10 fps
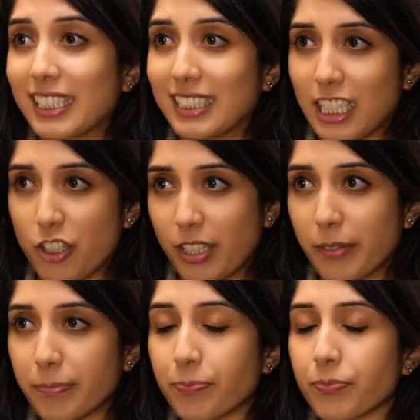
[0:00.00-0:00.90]

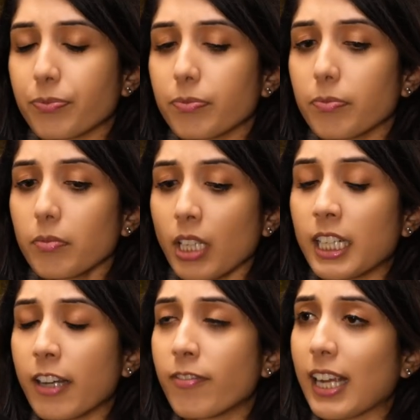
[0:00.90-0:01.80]
condition.
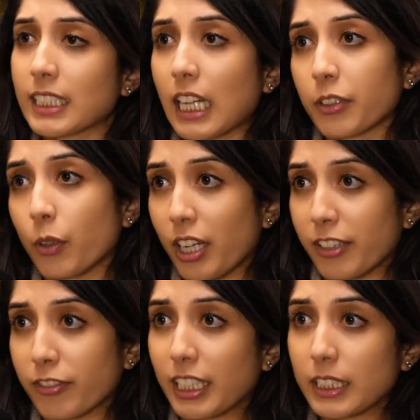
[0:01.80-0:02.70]
And it affects how your
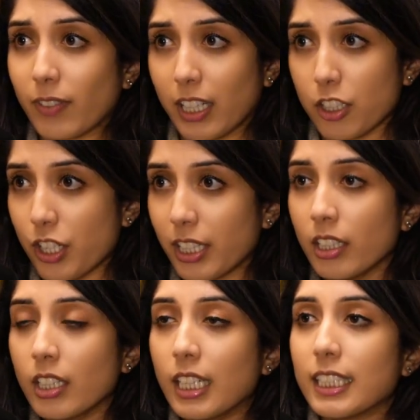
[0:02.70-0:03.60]
ovaries function.
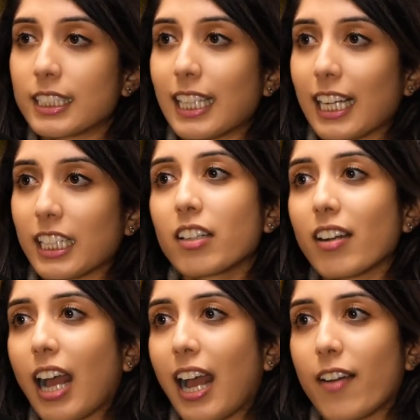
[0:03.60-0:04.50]
So that can
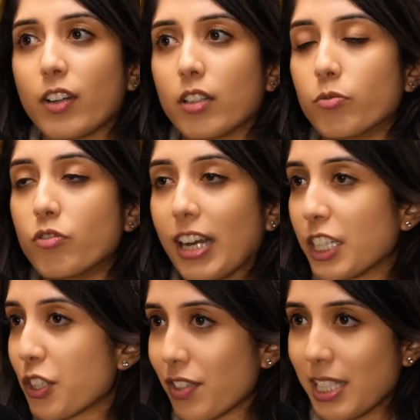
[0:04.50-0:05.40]
have a range of